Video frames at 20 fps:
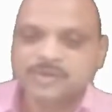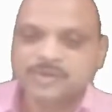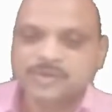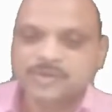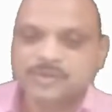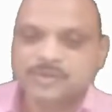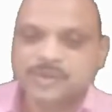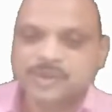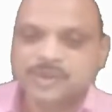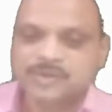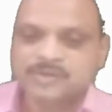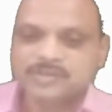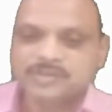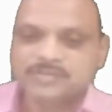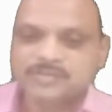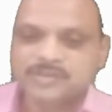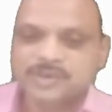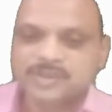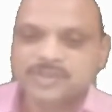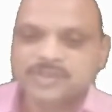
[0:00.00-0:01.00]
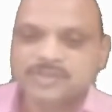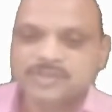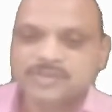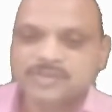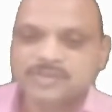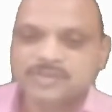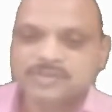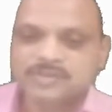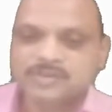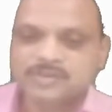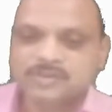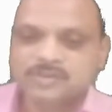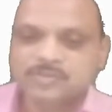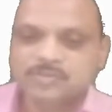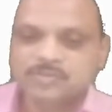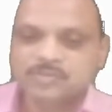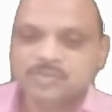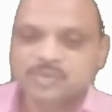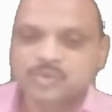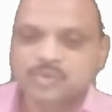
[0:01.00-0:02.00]
2x plus
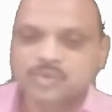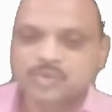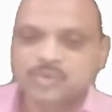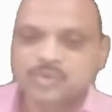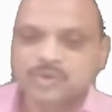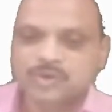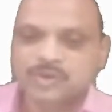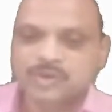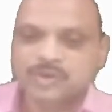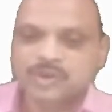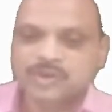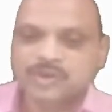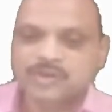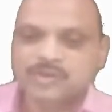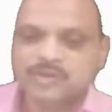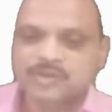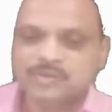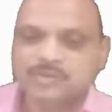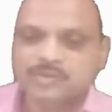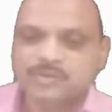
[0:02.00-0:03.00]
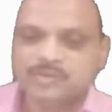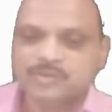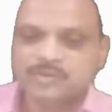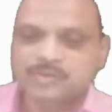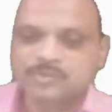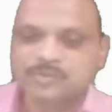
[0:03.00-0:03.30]
4 into